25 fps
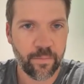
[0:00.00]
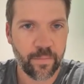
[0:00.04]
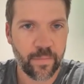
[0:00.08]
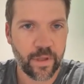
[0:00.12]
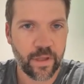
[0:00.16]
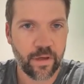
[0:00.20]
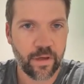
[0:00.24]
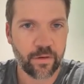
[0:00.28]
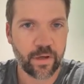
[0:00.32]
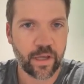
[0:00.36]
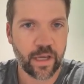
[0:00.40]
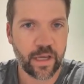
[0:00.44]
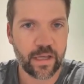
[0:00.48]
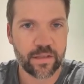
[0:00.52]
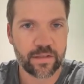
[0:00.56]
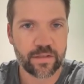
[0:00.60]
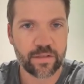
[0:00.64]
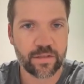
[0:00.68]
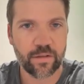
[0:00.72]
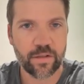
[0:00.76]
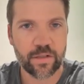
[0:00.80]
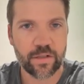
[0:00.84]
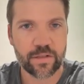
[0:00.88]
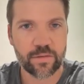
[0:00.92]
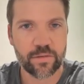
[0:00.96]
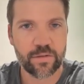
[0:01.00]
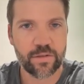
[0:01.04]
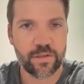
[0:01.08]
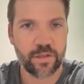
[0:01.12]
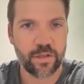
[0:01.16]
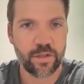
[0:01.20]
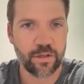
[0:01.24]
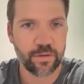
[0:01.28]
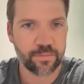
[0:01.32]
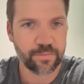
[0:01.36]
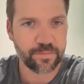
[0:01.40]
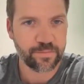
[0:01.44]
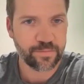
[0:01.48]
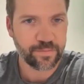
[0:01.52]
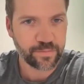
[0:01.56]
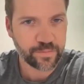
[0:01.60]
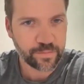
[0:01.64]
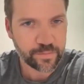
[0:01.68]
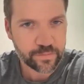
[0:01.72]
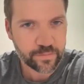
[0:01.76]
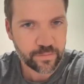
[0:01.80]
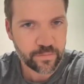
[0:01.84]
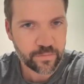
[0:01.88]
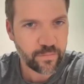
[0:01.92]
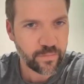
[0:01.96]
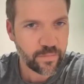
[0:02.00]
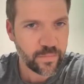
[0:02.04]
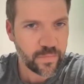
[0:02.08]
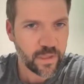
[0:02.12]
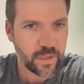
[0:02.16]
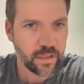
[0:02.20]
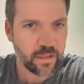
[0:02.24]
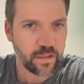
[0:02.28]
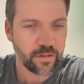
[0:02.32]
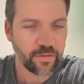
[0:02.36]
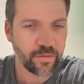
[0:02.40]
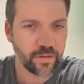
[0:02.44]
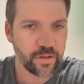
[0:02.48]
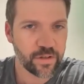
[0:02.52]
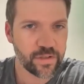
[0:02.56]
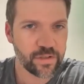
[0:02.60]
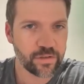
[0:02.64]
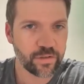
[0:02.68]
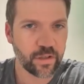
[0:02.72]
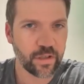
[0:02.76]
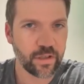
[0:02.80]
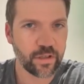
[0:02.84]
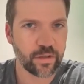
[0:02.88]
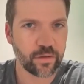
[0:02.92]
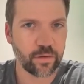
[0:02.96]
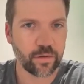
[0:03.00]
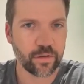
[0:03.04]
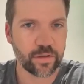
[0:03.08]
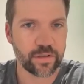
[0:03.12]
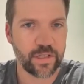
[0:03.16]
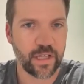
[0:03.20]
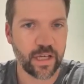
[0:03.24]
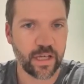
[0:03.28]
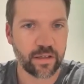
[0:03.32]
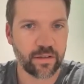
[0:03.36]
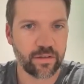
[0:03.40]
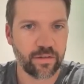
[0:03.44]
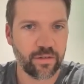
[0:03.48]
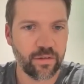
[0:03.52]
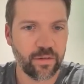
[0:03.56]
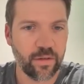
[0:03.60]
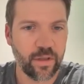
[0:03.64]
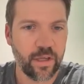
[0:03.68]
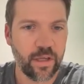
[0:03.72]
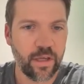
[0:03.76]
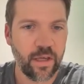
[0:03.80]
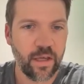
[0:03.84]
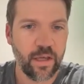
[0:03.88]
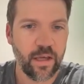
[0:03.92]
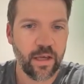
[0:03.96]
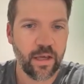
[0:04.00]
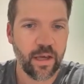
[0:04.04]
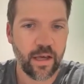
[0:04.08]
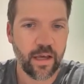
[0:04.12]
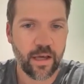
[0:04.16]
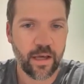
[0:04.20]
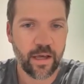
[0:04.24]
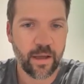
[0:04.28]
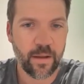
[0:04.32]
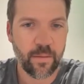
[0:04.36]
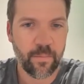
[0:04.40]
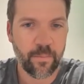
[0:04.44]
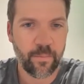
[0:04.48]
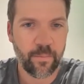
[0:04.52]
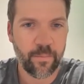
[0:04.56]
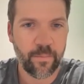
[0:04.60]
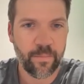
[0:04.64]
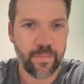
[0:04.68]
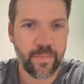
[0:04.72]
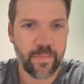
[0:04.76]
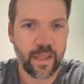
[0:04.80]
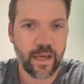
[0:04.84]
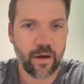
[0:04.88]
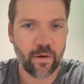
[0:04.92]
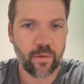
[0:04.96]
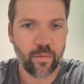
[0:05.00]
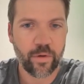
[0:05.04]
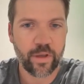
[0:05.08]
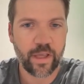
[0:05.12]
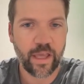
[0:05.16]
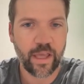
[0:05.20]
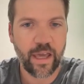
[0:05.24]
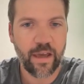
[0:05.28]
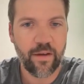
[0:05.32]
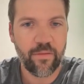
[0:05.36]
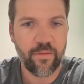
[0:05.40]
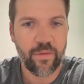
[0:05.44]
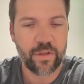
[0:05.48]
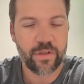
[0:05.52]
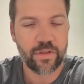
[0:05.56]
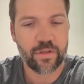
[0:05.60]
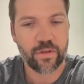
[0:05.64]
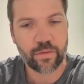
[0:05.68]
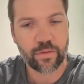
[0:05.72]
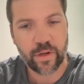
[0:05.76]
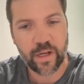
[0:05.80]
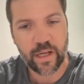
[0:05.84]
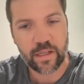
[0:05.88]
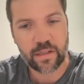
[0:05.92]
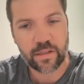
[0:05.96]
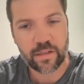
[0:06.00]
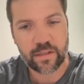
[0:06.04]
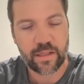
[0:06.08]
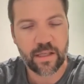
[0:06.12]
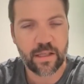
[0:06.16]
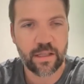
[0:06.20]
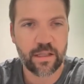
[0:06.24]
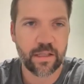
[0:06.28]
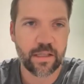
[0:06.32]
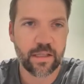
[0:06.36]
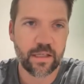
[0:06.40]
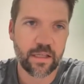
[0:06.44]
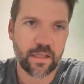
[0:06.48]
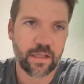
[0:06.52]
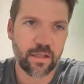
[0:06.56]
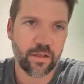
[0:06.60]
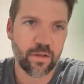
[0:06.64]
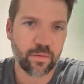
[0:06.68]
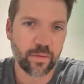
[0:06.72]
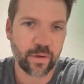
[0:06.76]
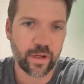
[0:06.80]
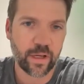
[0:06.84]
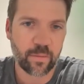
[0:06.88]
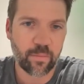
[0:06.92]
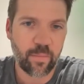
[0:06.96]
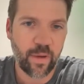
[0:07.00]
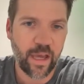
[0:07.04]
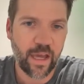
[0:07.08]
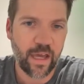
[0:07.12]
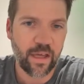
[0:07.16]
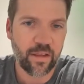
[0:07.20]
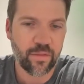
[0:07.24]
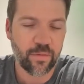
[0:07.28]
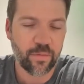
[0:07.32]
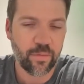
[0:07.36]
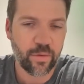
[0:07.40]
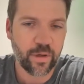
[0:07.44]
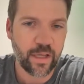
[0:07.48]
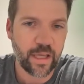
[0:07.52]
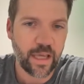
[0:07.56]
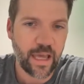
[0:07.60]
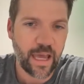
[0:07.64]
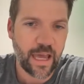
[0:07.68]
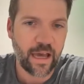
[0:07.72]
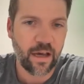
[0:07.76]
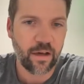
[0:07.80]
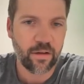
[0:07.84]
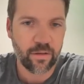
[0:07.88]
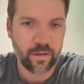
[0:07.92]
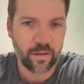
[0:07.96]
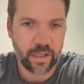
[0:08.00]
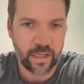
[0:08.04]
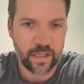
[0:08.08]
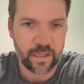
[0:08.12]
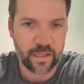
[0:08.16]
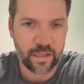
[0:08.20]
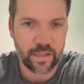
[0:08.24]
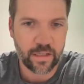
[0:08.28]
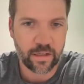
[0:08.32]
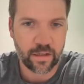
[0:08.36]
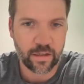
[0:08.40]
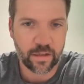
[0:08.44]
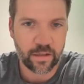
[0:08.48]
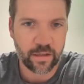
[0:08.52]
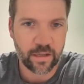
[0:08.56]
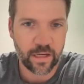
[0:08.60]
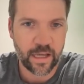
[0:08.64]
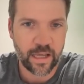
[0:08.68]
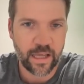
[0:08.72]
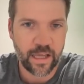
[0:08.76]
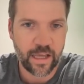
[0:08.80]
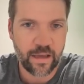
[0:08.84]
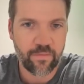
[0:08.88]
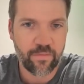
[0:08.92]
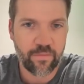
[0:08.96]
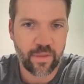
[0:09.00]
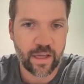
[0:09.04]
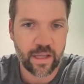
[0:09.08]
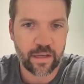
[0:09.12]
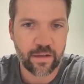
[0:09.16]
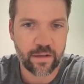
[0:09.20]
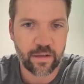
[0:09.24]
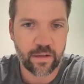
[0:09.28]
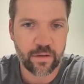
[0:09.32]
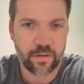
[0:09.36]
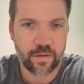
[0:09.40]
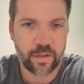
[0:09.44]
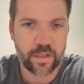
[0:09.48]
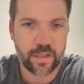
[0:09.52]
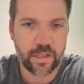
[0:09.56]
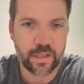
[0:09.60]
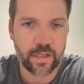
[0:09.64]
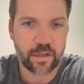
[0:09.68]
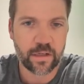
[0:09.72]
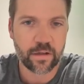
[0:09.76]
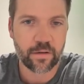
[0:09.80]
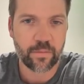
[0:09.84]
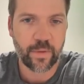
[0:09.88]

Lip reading: Okay, so here's what you do. You first draw the cortex. Now we have the direct and the indirect pathway outlined here, and I have that noted here